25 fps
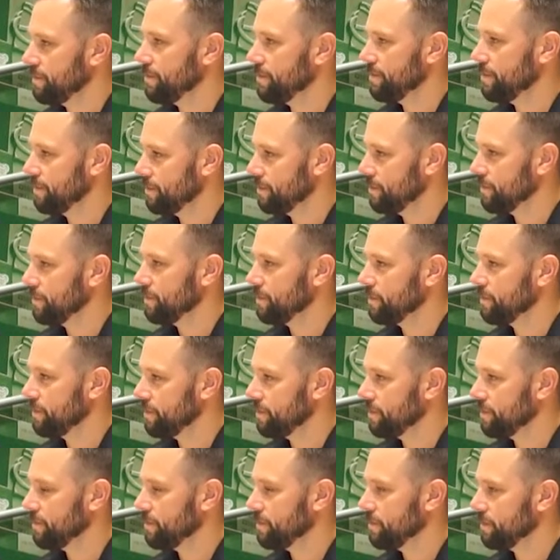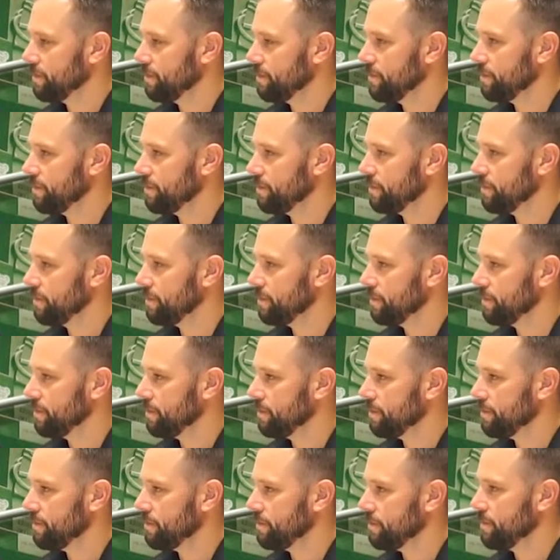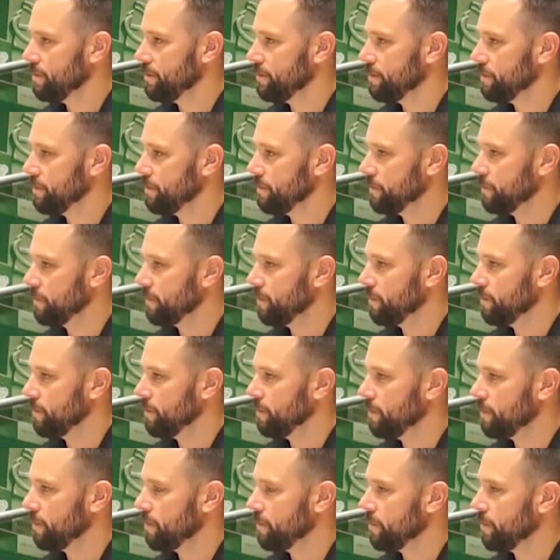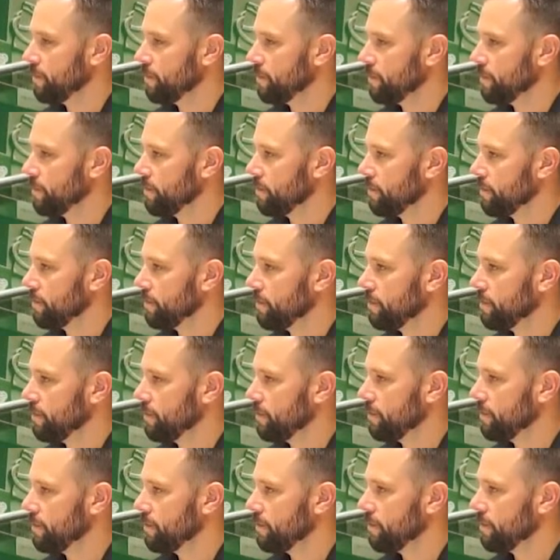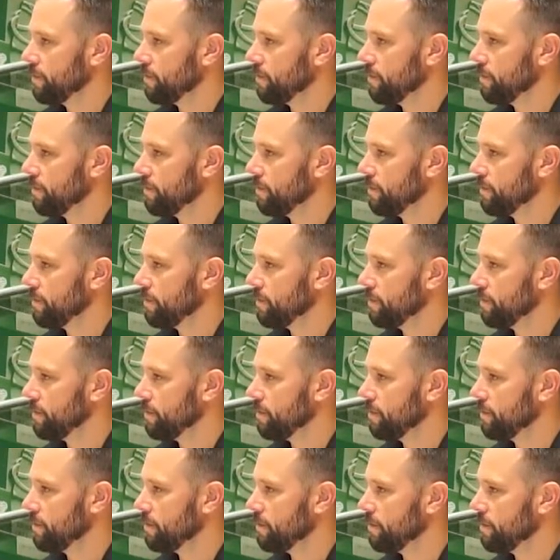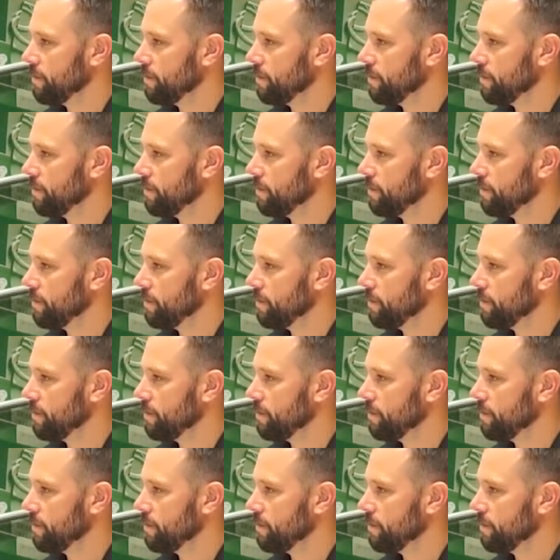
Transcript: (silent)